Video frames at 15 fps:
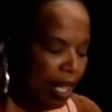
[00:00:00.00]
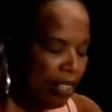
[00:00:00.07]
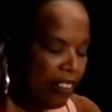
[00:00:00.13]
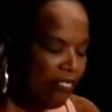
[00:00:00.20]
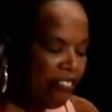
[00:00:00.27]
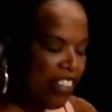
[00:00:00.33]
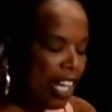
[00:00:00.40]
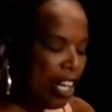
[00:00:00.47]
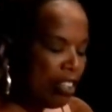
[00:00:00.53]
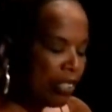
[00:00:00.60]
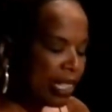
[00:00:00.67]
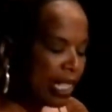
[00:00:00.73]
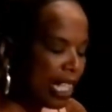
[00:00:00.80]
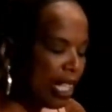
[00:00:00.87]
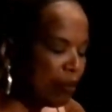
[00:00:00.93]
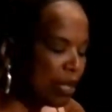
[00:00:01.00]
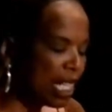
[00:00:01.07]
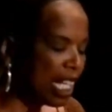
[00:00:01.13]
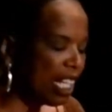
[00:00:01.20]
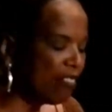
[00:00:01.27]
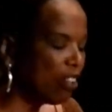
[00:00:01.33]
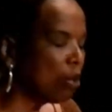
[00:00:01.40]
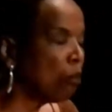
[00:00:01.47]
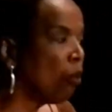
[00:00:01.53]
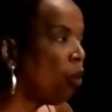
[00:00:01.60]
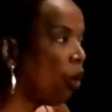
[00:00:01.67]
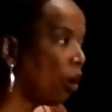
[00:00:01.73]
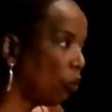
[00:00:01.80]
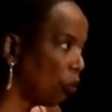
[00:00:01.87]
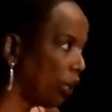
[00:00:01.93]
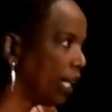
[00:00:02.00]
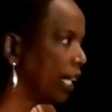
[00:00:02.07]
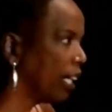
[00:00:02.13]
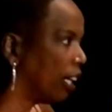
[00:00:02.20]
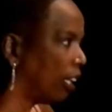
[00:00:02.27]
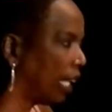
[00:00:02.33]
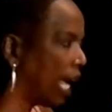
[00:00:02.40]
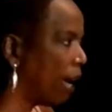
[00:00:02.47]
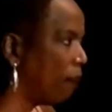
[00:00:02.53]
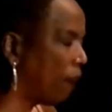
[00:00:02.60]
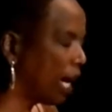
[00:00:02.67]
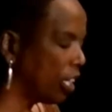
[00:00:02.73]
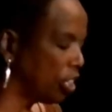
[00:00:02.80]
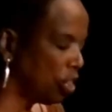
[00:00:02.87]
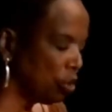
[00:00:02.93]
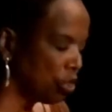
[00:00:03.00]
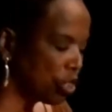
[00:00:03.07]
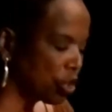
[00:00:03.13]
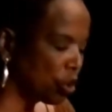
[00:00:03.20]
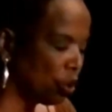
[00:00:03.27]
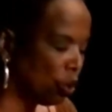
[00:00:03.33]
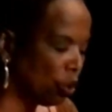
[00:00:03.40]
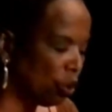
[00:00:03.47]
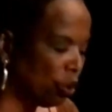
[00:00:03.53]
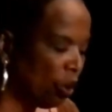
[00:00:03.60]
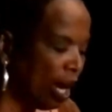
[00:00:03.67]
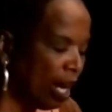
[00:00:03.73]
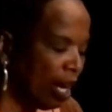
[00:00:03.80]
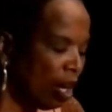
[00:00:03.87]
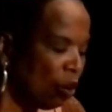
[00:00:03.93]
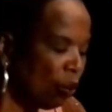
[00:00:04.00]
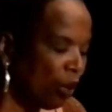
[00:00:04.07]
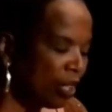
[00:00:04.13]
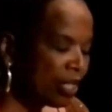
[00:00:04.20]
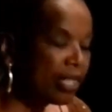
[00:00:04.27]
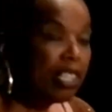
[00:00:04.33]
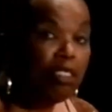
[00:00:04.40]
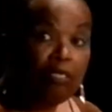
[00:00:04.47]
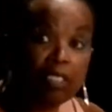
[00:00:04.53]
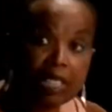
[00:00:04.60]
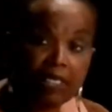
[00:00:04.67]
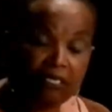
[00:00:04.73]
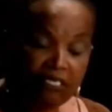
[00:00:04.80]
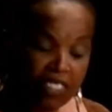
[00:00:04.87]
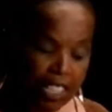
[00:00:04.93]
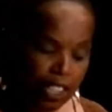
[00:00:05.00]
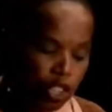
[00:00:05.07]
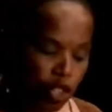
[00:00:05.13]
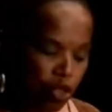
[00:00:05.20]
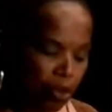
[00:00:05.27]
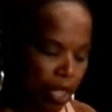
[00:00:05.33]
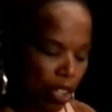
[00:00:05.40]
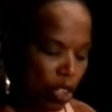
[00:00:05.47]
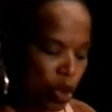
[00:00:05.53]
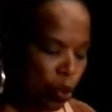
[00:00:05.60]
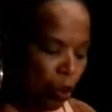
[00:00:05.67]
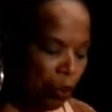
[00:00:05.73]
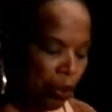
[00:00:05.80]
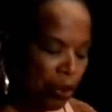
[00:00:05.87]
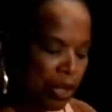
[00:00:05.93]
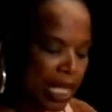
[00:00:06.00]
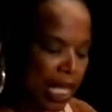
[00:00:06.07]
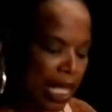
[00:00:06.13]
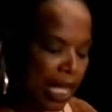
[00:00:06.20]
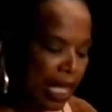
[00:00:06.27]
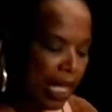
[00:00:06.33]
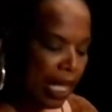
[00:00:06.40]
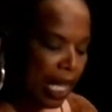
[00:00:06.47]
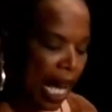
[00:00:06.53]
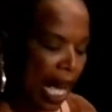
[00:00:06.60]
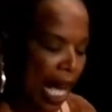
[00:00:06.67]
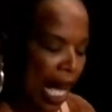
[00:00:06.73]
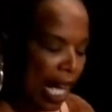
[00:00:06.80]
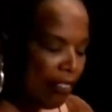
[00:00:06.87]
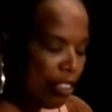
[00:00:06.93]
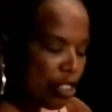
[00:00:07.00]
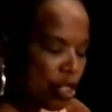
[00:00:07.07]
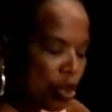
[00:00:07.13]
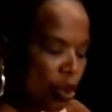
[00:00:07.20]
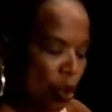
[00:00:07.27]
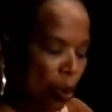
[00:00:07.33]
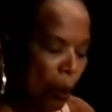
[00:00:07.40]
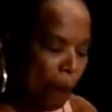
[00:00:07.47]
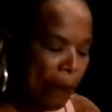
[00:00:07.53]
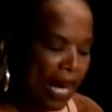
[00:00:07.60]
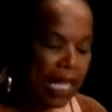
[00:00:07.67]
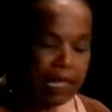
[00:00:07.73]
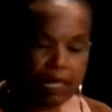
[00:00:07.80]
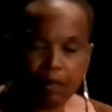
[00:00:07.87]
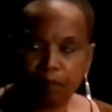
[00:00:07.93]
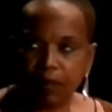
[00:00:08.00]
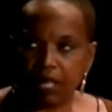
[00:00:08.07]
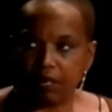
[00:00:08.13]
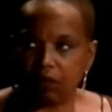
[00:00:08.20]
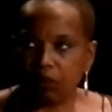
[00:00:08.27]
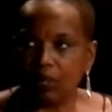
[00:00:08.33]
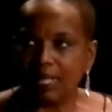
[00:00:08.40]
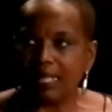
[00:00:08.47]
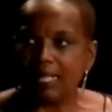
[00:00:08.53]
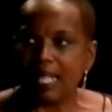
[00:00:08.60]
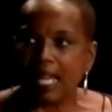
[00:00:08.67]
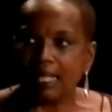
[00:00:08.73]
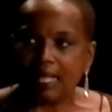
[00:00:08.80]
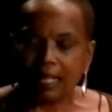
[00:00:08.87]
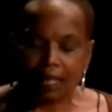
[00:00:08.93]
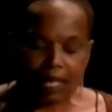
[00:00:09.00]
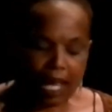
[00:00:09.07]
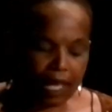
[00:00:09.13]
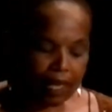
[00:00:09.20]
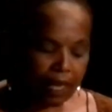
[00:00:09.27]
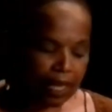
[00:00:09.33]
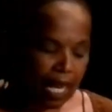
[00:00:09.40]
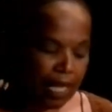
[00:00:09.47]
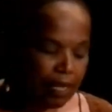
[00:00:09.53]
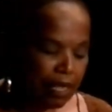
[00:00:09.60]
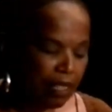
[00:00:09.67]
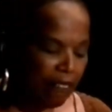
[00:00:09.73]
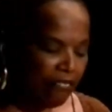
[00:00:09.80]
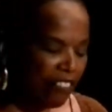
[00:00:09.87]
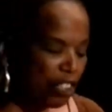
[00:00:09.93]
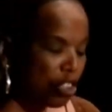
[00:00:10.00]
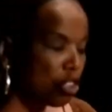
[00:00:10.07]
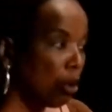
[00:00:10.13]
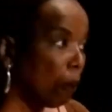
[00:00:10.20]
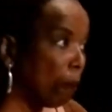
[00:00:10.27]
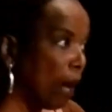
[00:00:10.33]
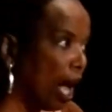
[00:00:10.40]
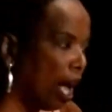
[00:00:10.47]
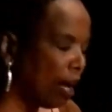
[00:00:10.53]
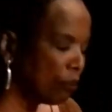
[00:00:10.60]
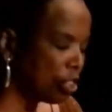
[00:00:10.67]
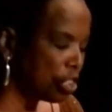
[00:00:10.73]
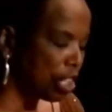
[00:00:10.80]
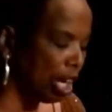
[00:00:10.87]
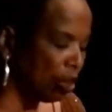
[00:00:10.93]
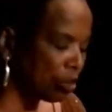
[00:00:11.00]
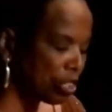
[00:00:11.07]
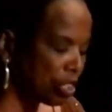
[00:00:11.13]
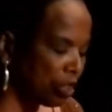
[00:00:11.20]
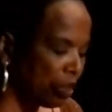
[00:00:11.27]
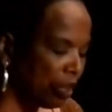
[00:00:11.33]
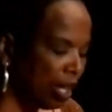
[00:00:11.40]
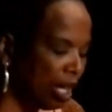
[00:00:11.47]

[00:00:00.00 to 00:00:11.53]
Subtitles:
The fear seemed even more real at my new school, where civil defense drills were routine and the school basement was designated as an official bomb shelter.